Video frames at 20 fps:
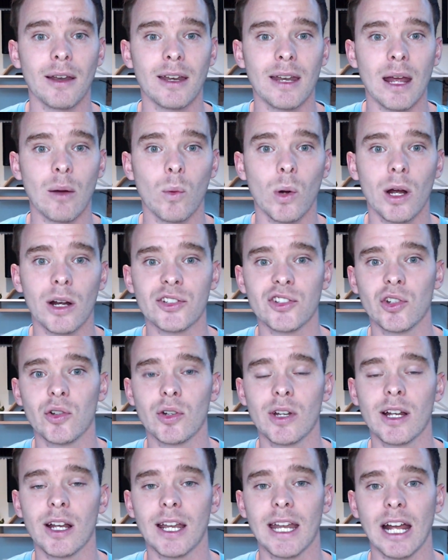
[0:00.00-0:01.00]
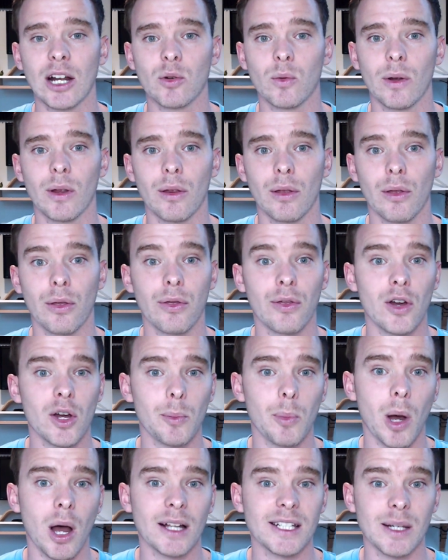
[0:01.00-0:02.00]
network, so you can connect with
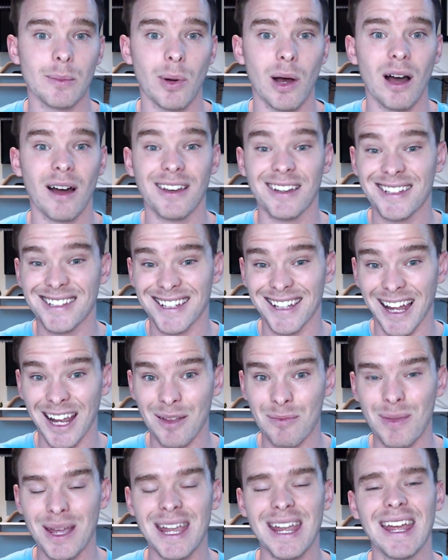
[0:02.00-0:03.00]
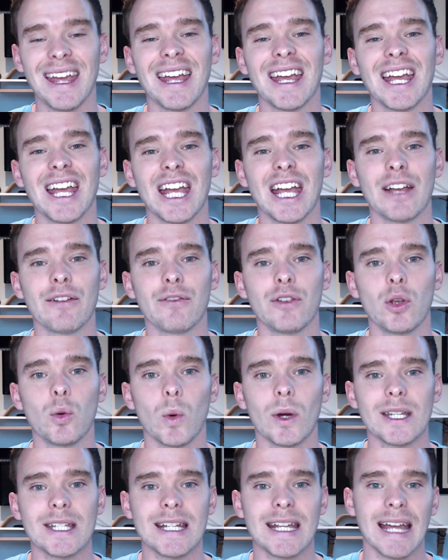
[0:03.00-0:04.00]
third-party partners like me if you
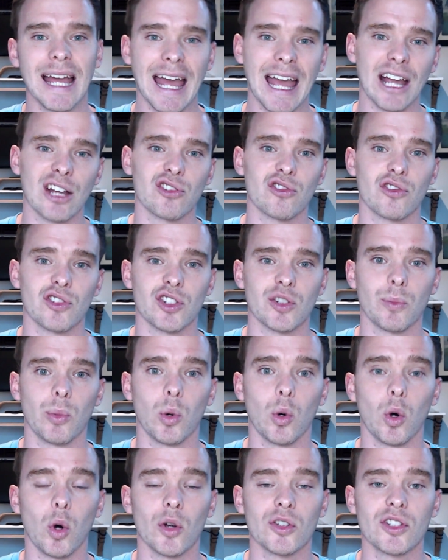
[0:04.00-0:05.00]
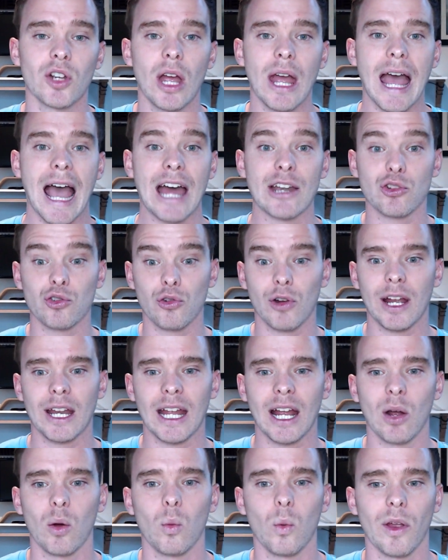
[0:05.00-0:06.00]
want to get extra support and
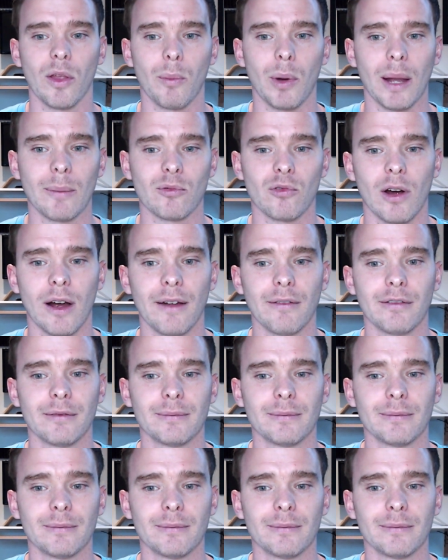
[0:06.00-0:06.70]
training with Pipedrive.